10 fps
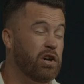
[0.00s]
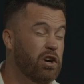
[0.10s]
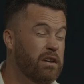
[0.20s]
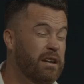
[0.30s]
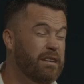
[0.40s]

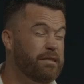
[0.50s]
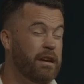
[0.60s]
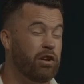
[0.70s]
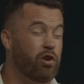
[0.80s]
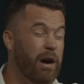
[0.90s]
goodness
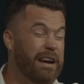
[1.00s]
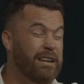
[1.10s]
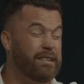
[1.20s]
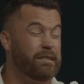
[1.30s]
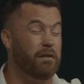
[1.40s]
and
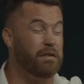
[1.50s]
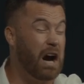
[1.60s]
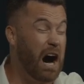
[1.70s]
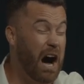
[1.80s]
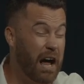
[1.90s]
greatness of
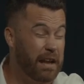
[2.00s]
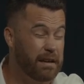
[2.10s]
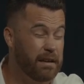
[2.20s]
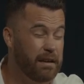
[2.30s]
God?